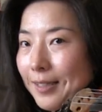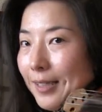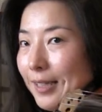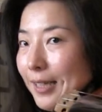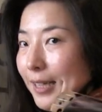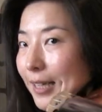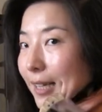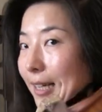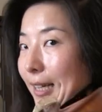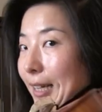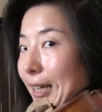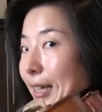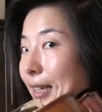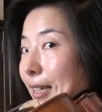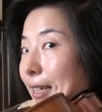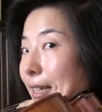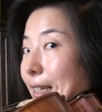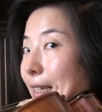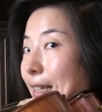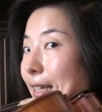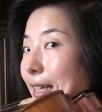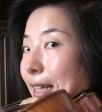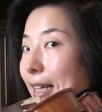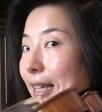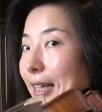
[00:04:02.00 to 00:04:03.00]
Yeah,
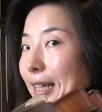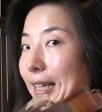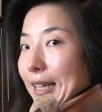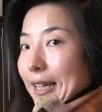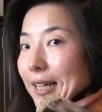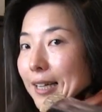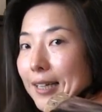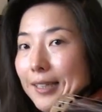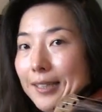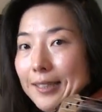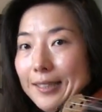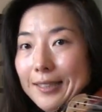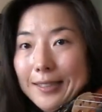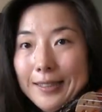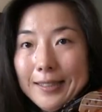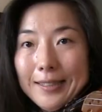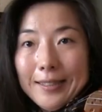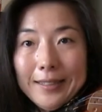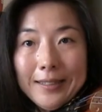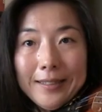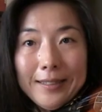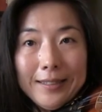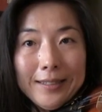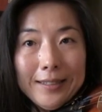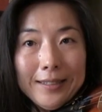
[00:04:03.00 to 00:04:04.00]
like that.
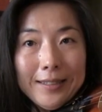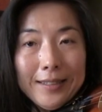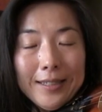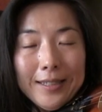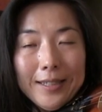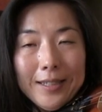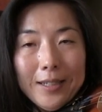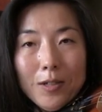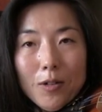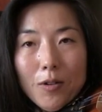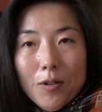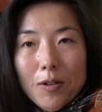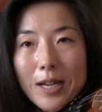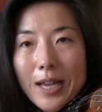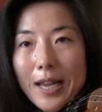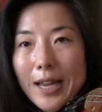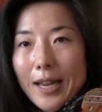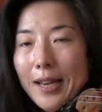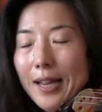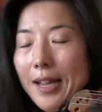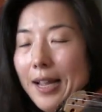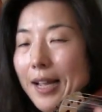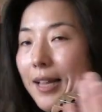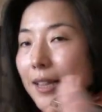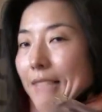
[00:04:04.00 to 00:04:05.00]

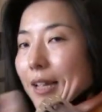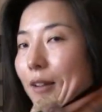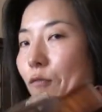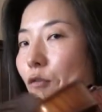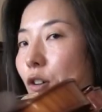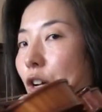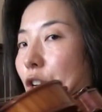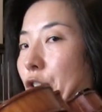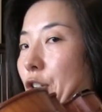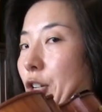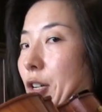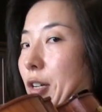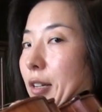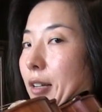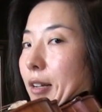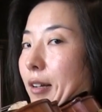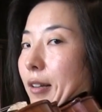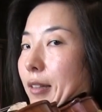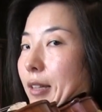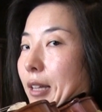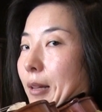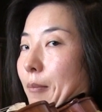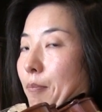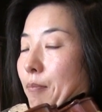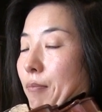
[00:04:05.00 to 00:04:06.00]
Okay, then once you're
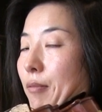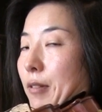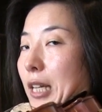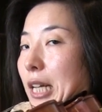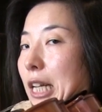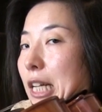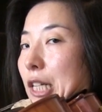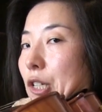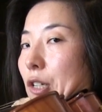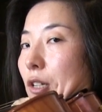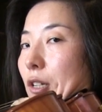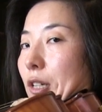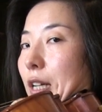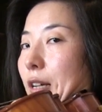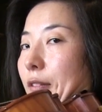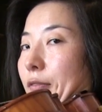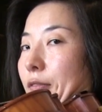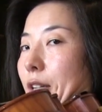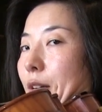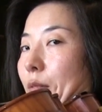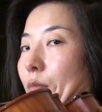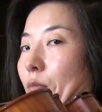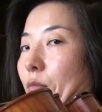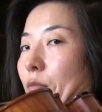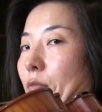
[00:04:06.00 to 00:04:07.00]
done, then place your
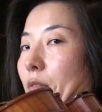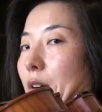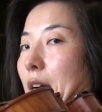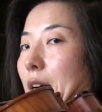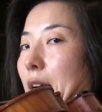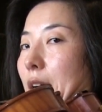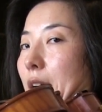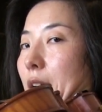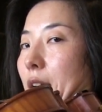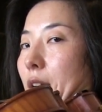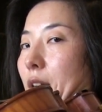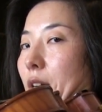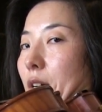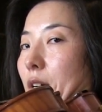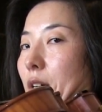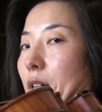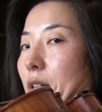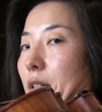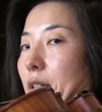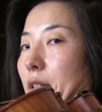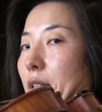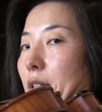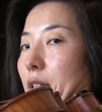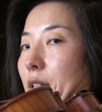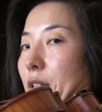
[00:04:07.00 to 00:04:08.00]
left arm right
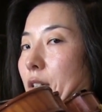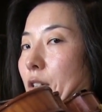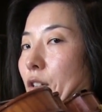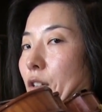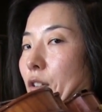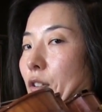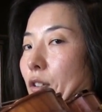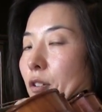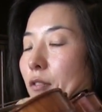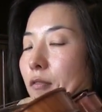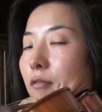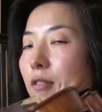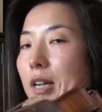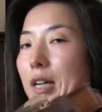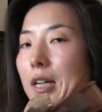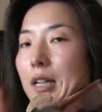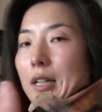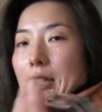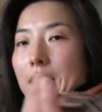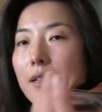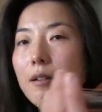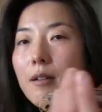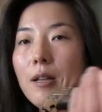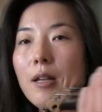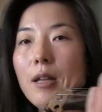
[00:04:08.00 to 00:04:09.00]
under the, your
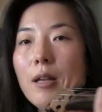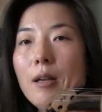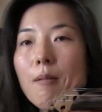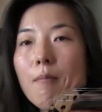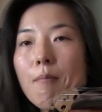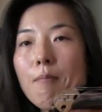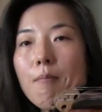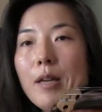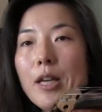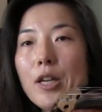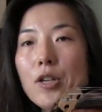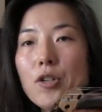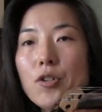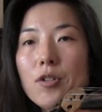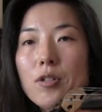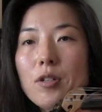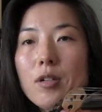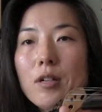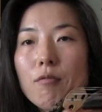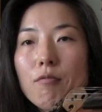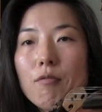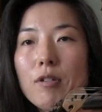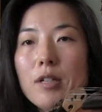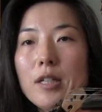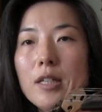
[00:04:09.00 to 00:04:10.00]
violin. Make sure
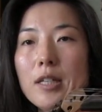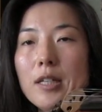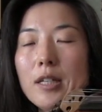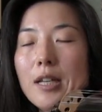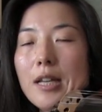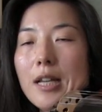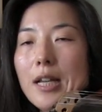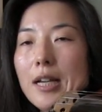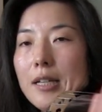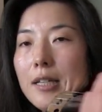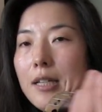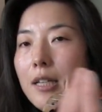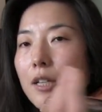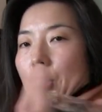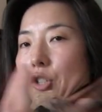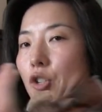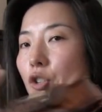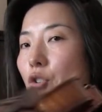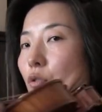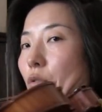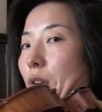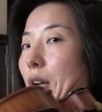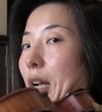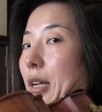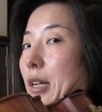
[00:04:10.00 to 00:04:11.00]
the wrist is nice and
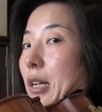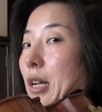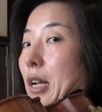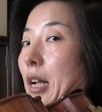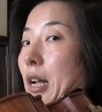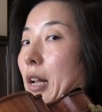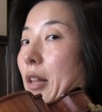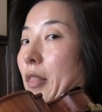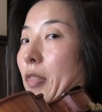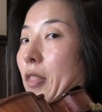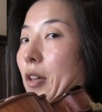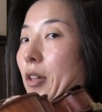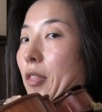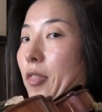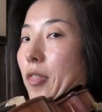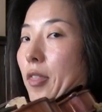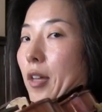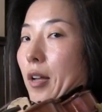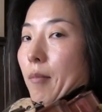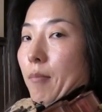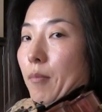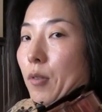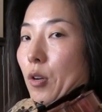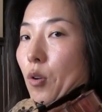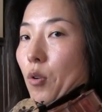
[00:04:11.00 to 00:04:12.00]
straight. The
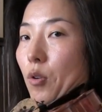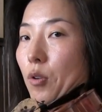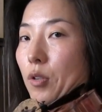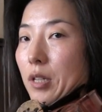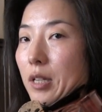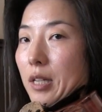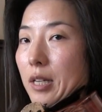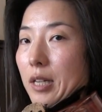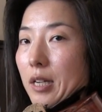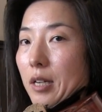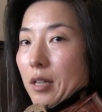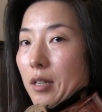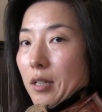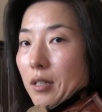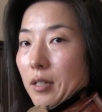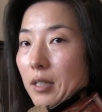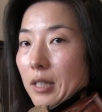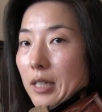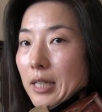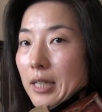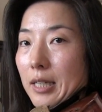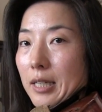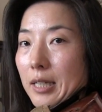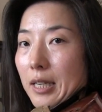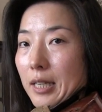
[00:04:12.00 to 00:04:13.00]
thumb goes near
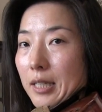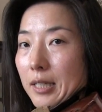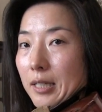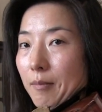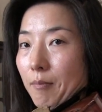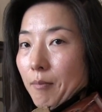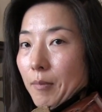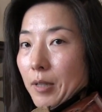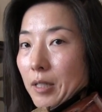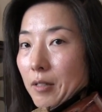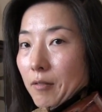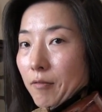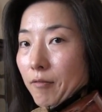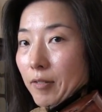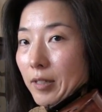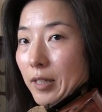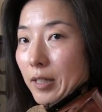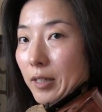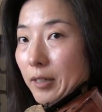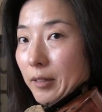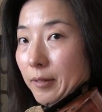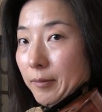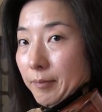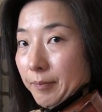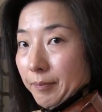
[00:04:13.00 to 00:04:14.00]
index and middle
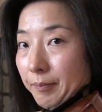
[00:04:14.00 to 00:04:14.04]
finger.